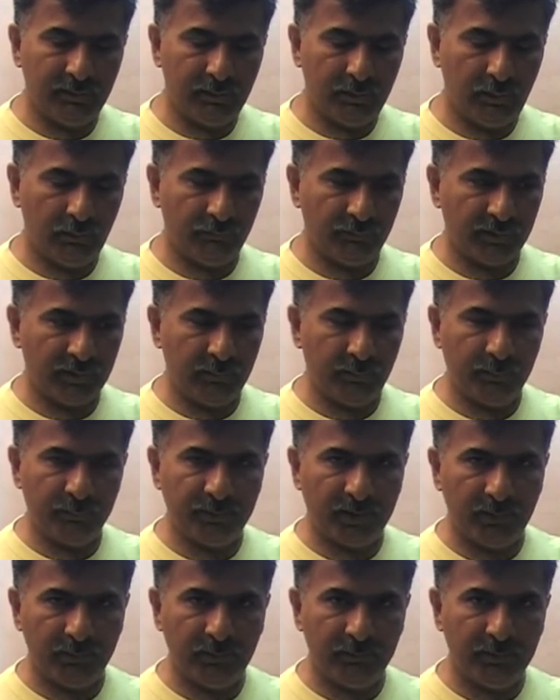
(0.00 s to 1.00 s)
of a given
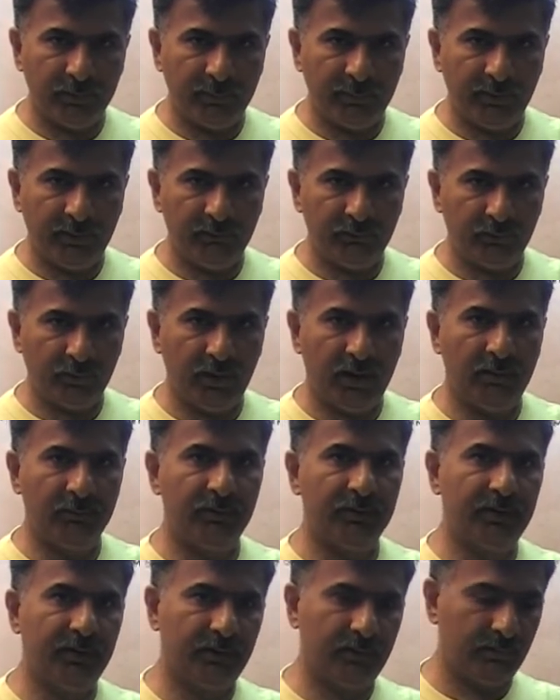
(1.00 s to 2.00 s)
problem depends on how you
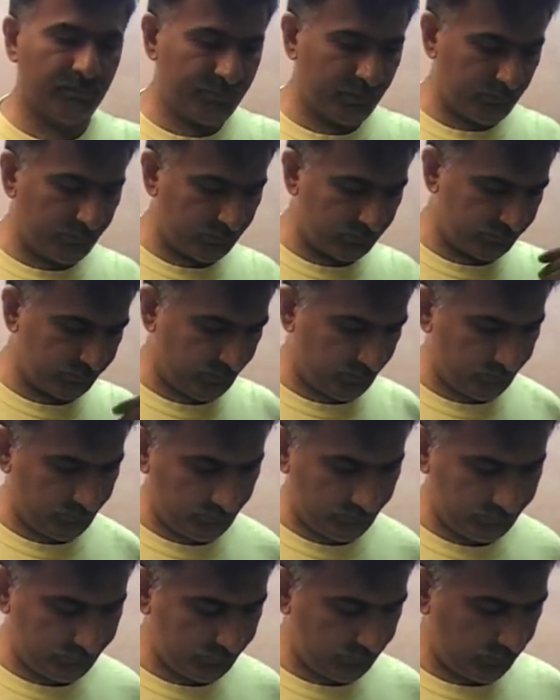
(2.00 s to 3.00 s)
did in the previous
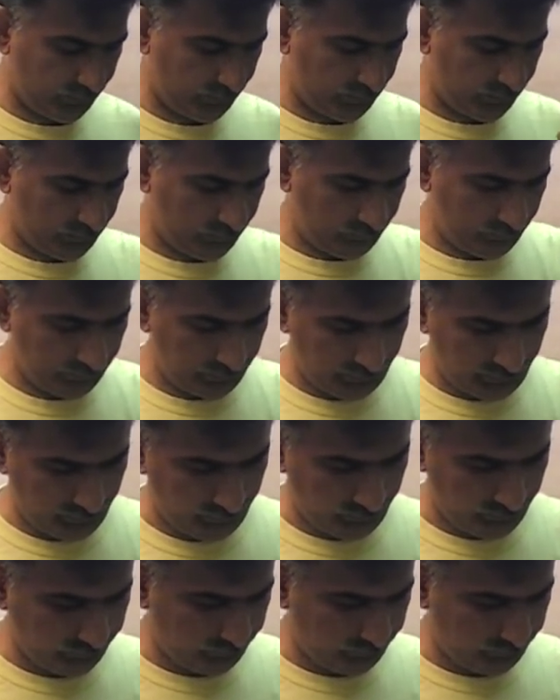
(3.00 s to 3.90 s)
problem. But anyway,